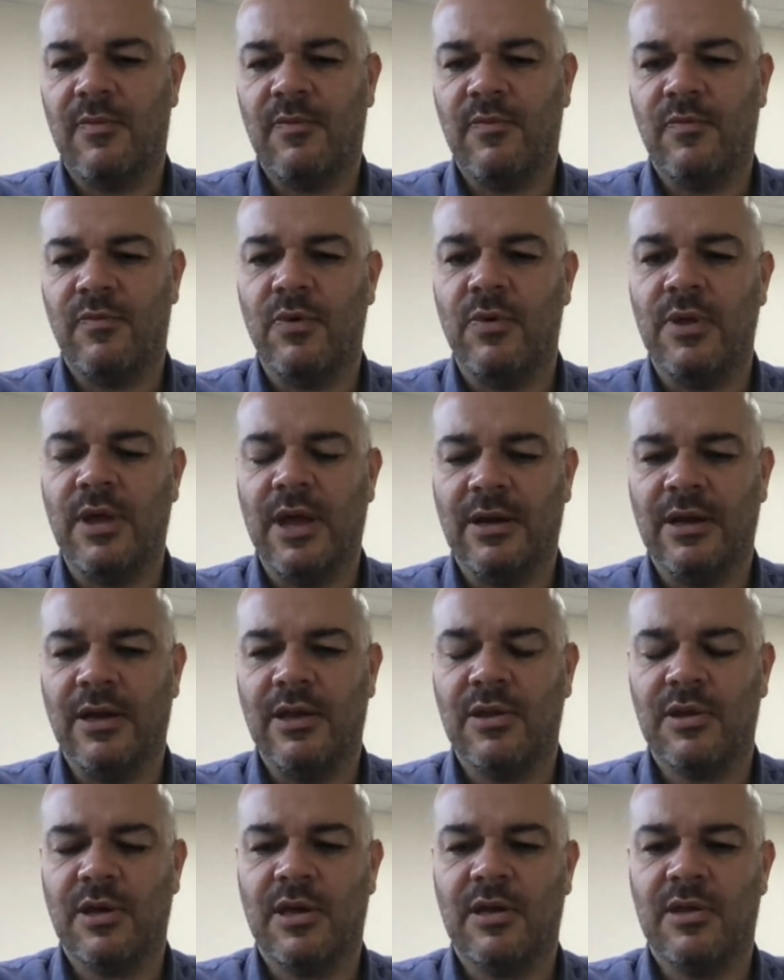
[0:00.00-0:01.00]
through the
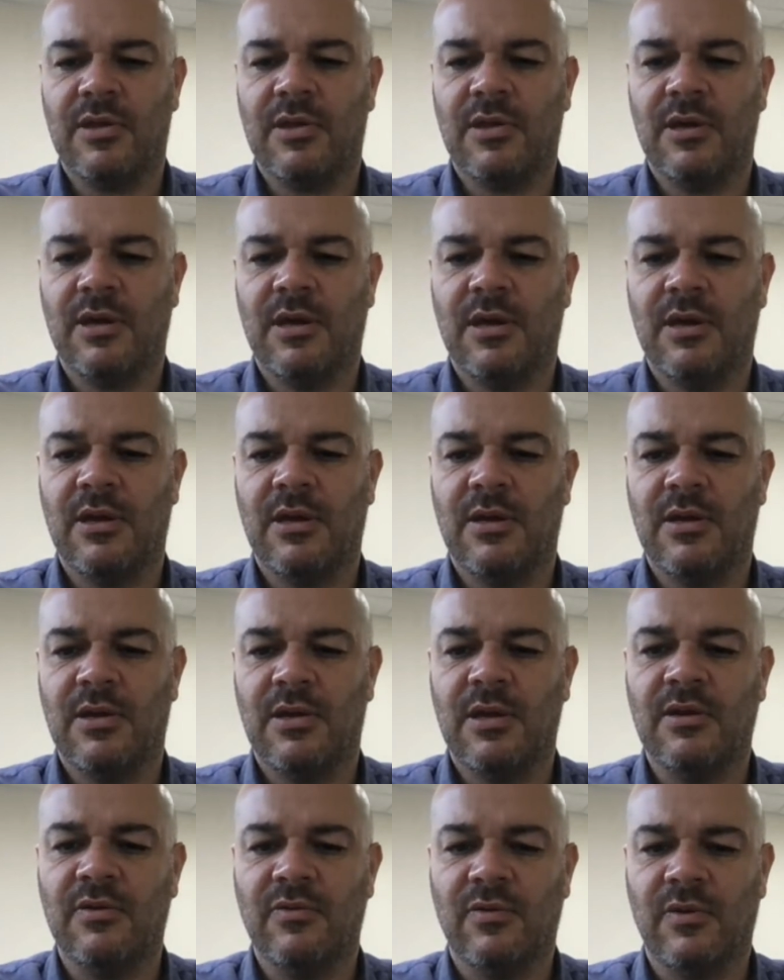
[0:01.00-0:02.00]
NHS in
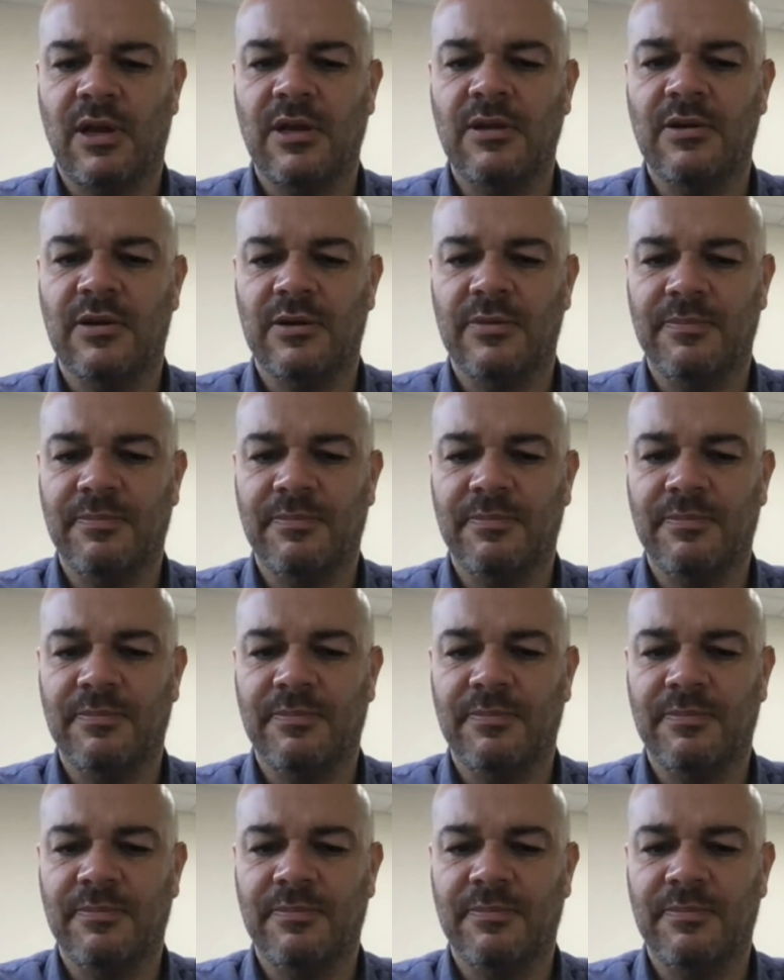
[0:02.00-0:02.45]
central London.